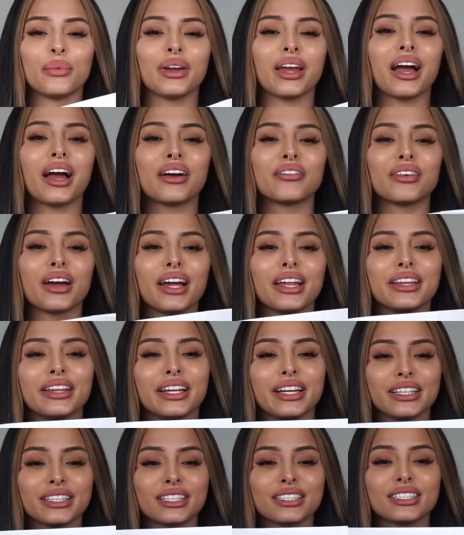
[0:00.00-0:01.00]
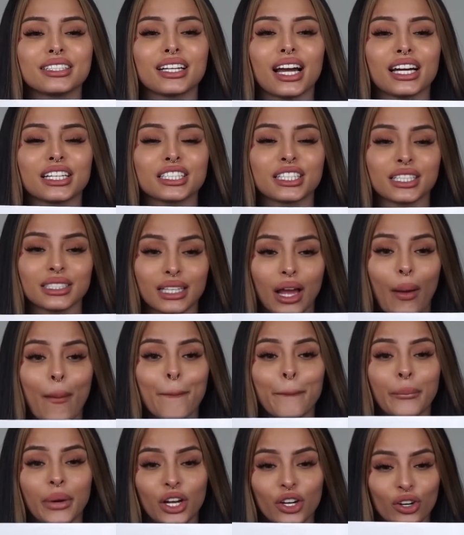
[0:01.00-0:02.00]
We have the Lilly lashes
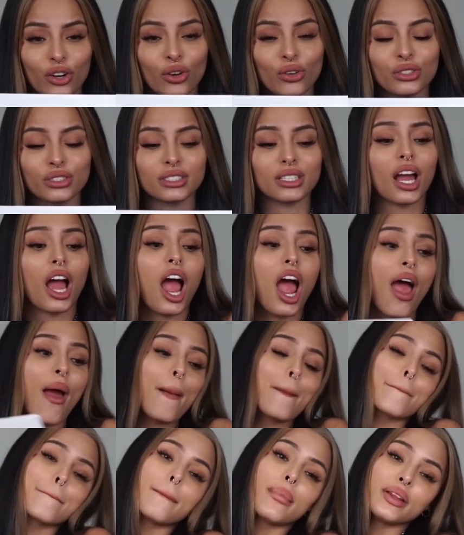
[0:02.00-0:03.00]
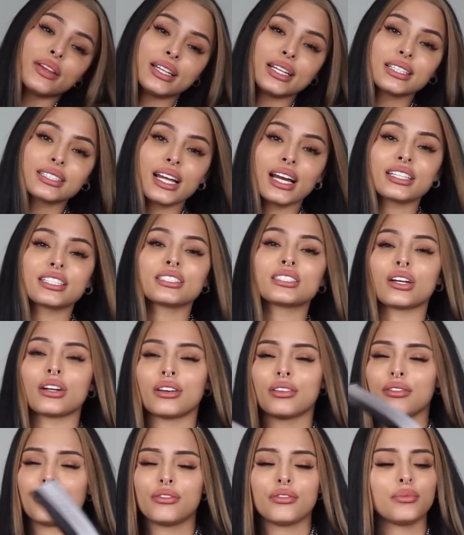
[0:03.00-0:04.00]
Mykonos. These lashes are
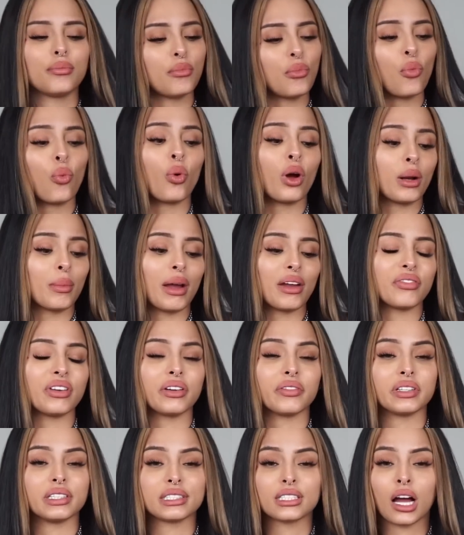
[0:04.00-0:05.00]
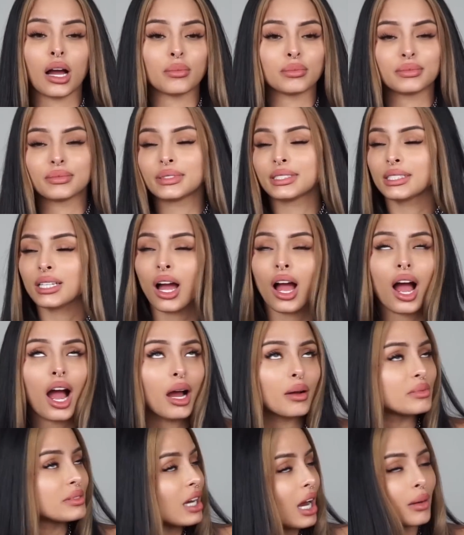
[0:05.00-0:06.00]
one of my favorite, top
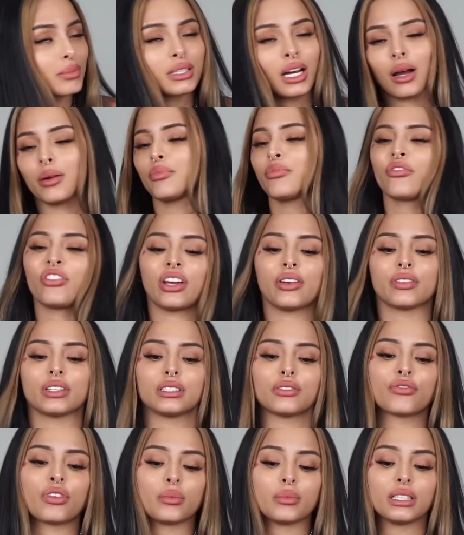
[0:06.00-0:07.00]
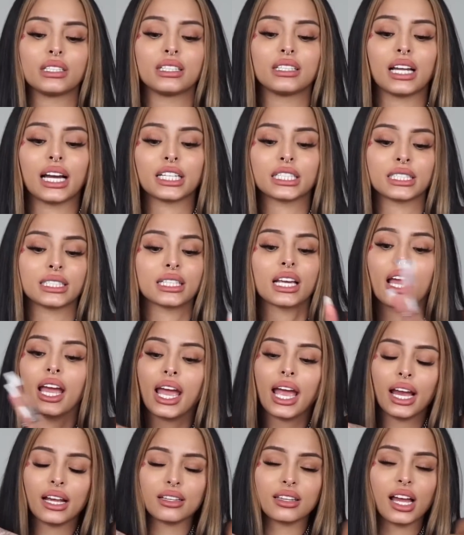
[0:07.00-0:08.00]
favorite from Lilly lashes
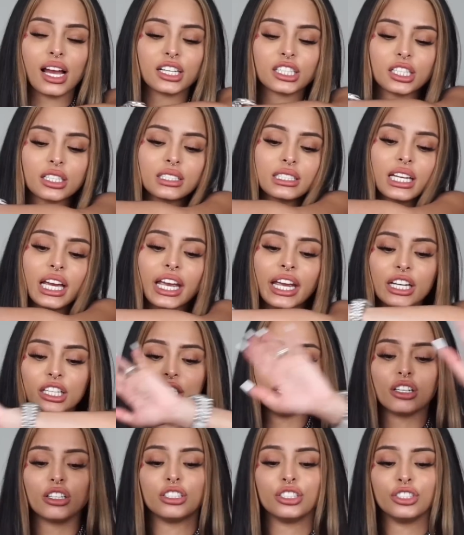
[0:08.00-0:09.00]
and lashes in